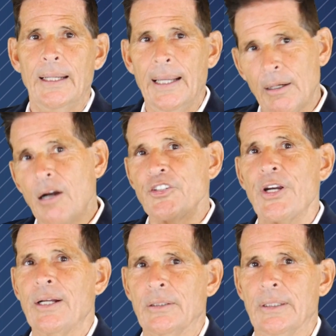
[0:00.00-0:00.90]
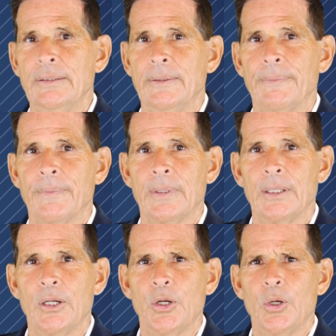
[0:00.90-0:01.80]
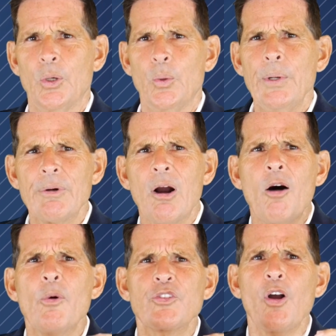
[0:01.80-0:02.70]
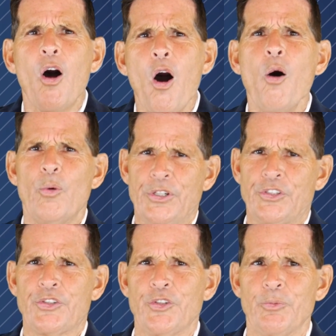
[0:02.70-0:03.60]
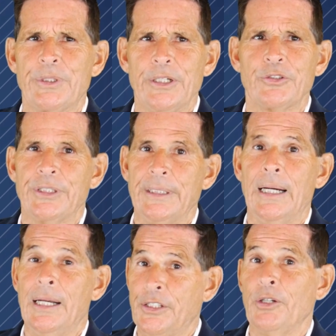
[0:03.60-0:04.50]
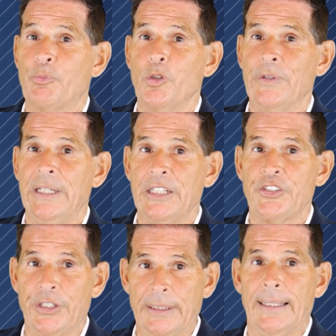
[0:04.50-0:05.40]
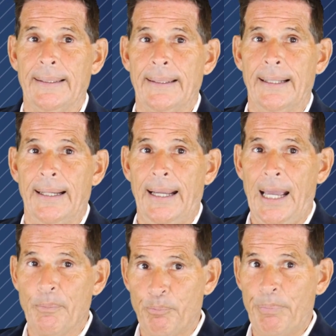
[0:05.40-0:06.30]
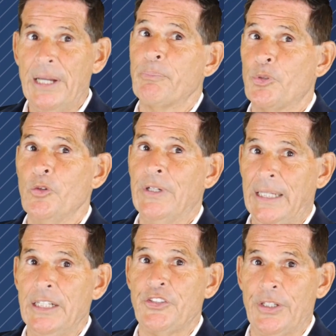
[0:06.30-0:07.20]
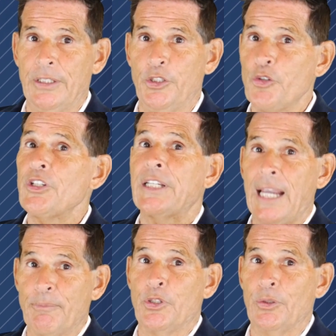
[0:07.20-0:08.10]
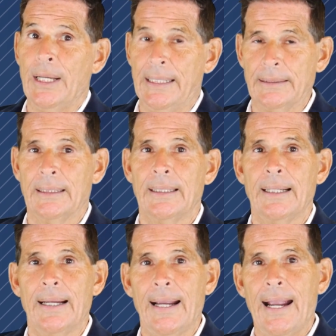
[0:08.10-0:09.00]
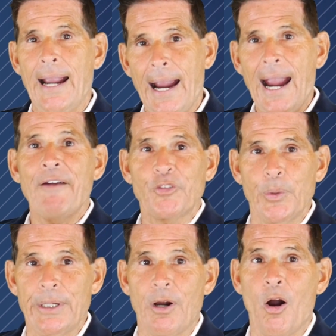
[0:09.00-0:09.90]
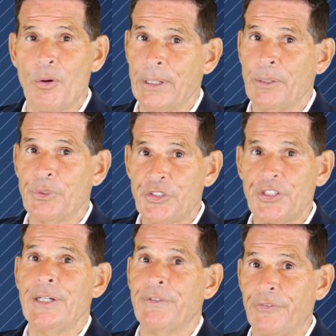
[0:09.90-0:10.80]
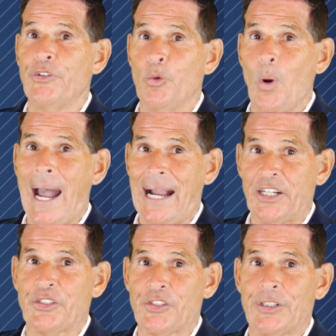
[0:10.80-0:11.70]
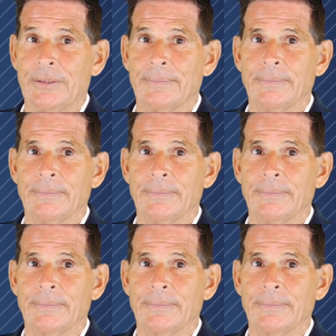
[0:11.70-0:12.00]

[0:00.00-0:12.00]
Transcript: In our childhood, we were almost always assumed guilty until proven innocent. And being proven innocent usually came too late, after we had already received a few whacks.